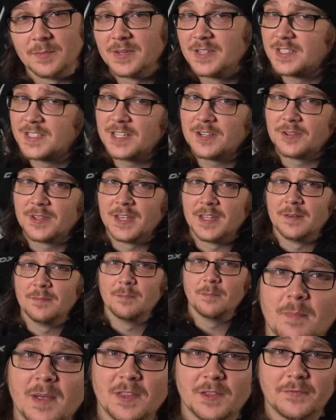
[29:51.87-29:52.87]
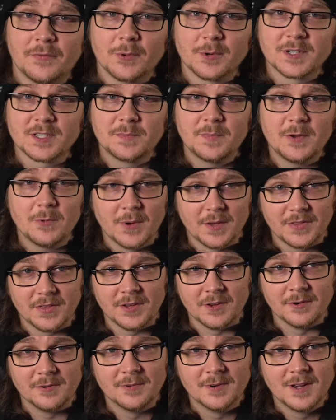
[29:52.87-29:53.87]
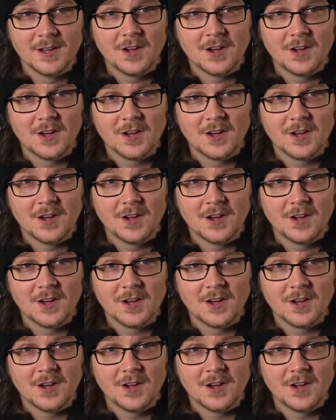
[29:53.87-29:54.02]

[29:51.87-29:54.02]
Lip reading: But until then, may the Force be with you